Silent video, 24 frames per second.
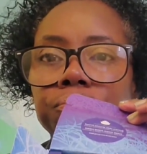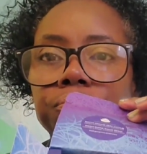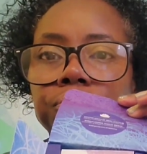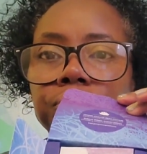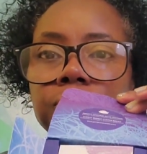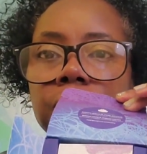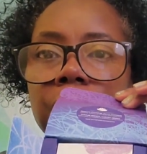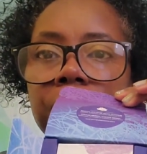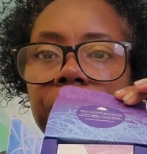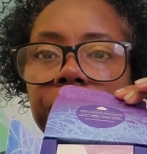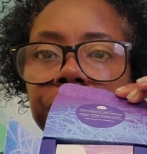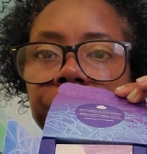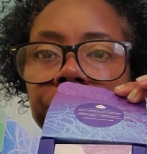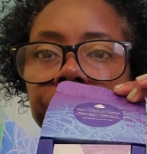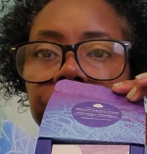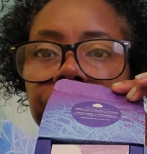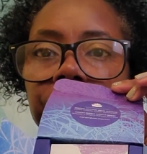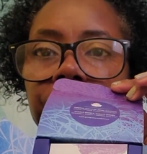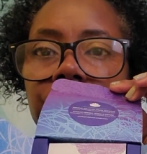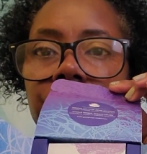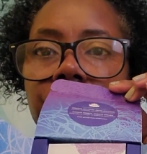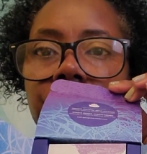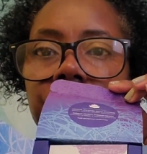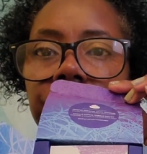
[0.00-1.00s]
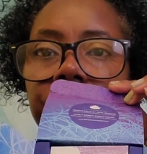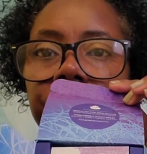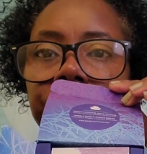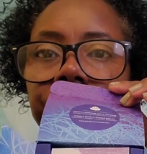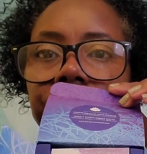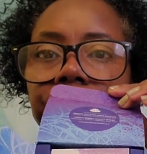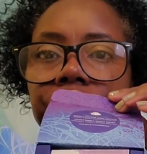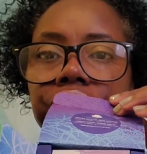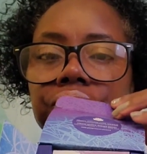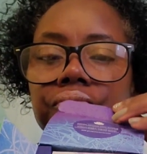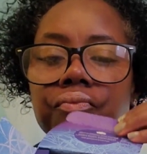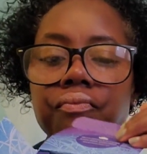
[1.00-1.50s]

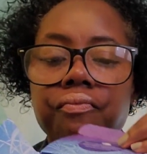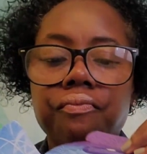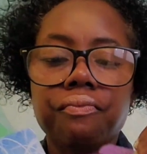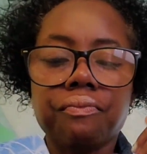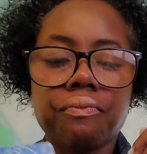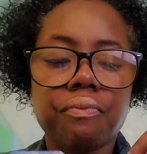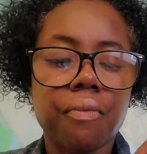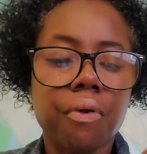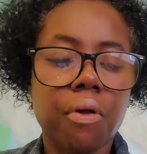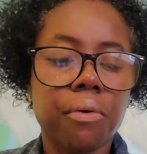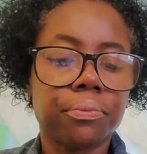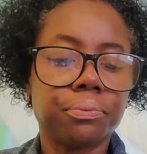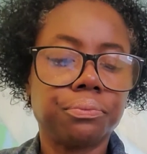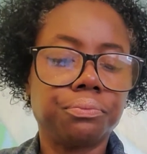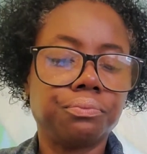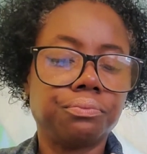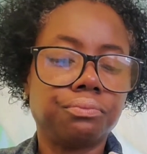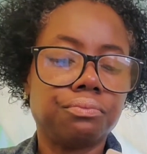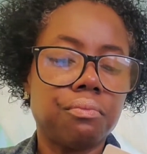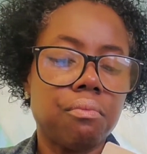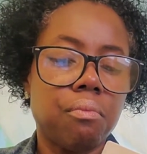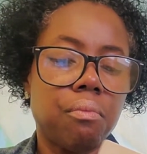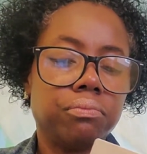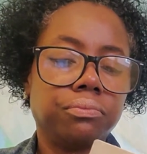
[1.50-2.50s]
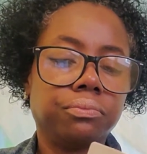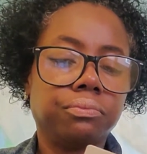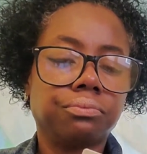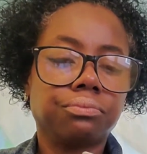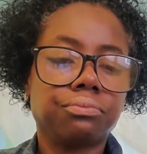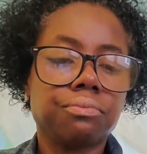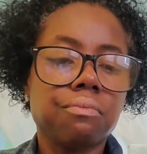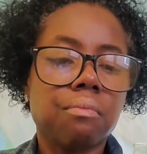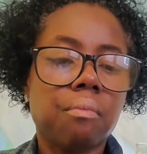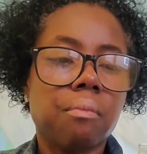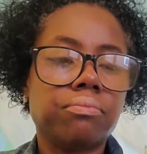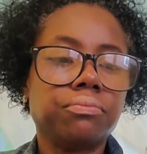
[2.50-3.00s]

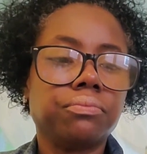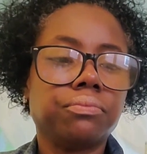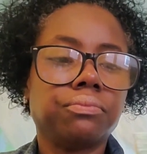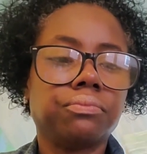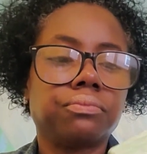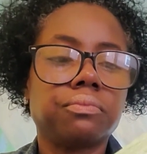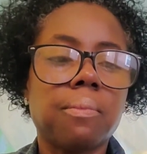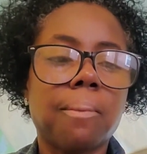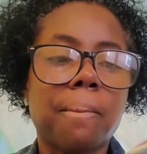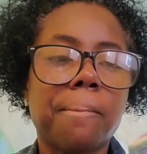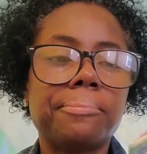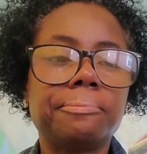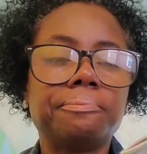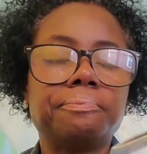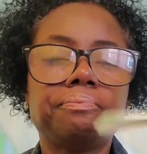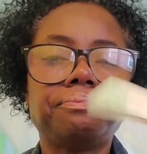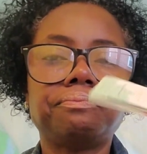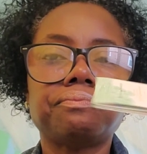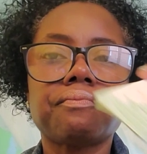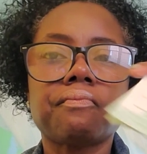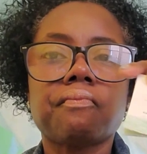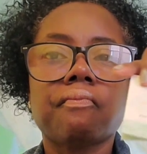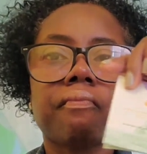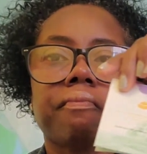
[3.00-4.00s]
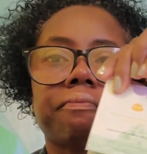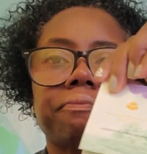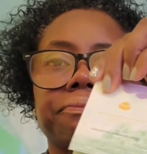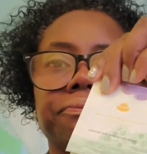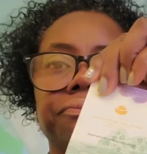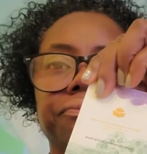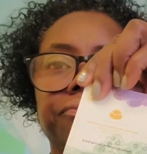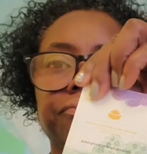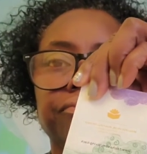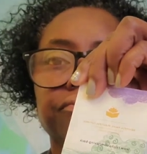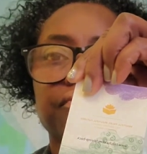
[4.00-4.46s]
(no one is talking)